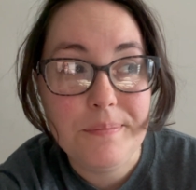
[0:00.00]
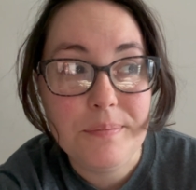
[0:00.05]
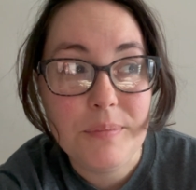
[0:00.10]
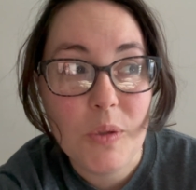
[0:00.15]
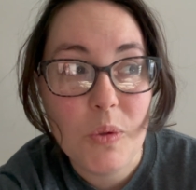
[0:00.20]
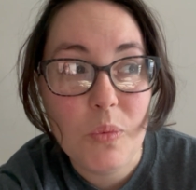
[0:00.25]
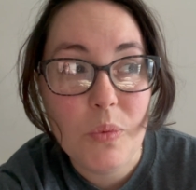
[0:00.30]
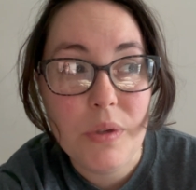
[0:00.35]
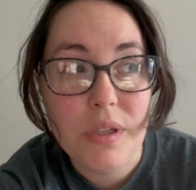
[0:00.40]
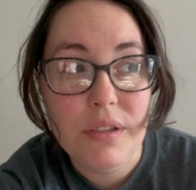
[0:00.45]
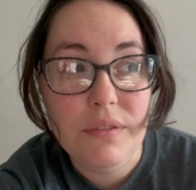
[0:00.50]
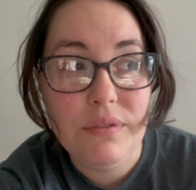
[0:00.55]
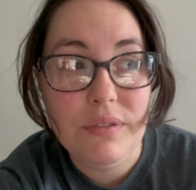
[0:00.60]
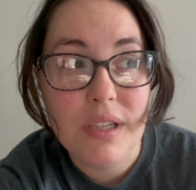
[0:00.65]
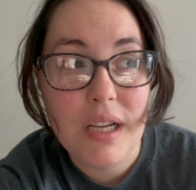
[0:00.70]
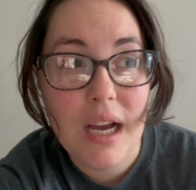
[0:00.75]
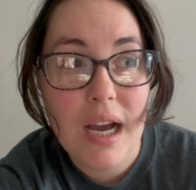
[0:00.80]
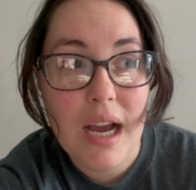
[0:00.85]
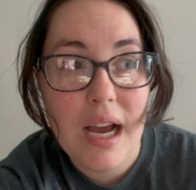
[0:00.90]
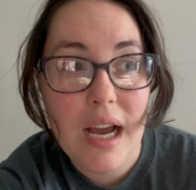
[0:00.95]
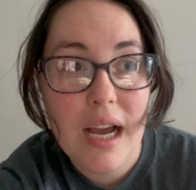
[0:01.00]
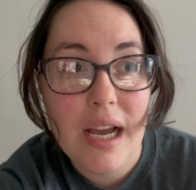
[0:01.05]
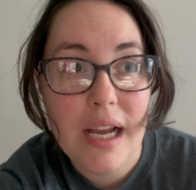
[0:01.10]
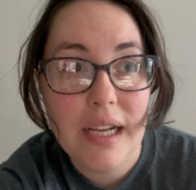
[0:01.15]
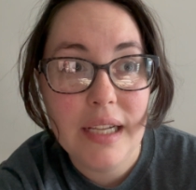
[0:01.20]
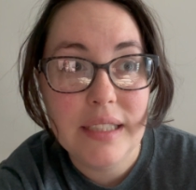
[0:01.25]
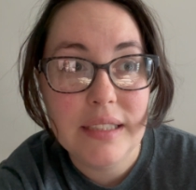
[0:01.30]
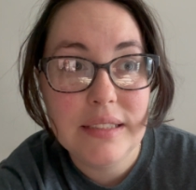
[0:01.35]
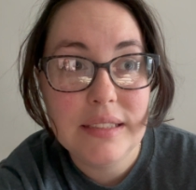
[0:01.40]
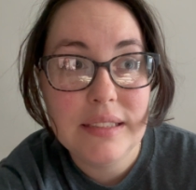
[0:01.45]
We've
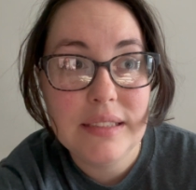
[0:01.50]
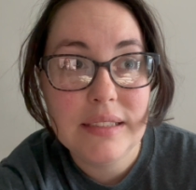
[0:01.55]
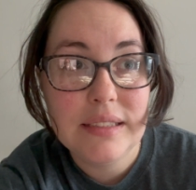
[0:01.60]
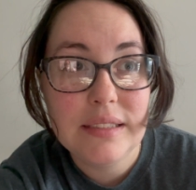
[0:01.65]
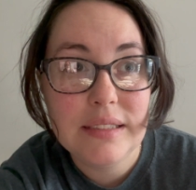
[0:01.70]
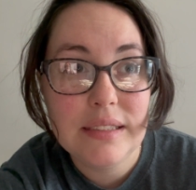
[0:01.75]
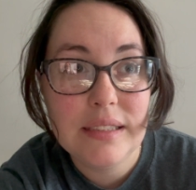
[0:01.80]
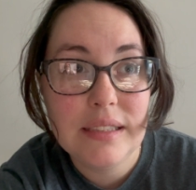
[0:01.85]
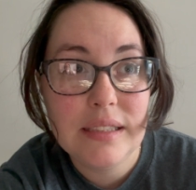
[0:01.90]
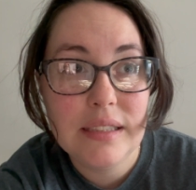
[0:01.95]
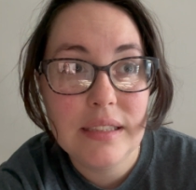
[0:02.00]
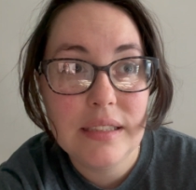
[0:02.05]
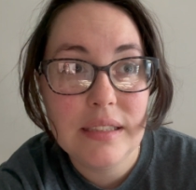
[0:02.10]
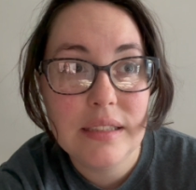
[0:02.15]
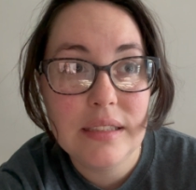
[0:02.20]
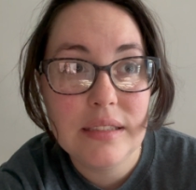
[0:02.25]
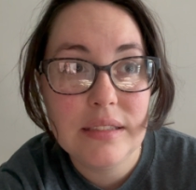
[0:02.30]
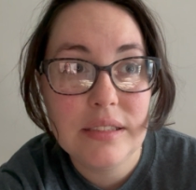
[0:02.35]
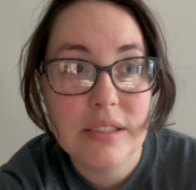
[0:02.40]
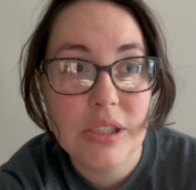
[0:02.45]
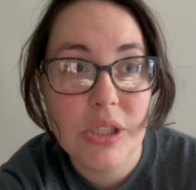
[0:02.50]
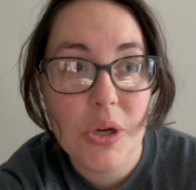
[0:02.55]
got to